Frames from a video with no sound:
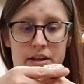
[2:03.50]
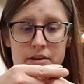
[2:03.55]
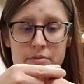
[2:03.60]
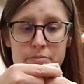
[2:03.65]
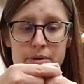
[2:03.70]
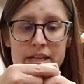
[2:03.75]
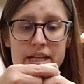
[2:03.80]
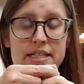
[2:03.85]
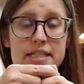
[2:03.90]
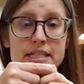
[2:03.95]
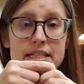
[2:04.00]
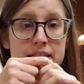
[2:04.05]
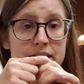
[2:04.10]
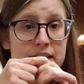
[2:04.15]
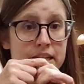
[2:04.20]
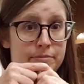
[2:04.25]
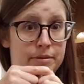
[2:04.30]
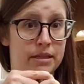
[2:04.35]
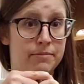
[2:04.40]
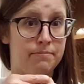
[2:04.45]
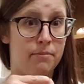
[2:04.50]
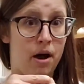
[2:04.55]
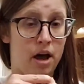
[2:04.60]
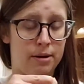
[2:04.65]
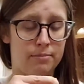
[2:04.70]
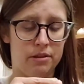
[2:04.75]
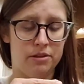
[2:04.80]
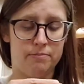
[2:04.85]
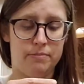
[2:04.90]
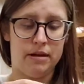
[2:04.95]
because this is going to be the bottom
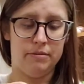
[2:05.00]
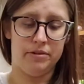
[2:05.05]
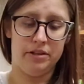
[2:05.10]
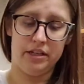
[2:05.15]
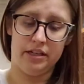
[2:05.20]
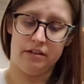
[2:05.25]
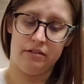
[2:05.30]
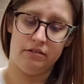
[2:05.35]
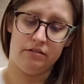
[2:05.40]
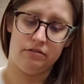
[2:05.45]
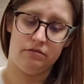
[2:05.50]
of the pumpkin.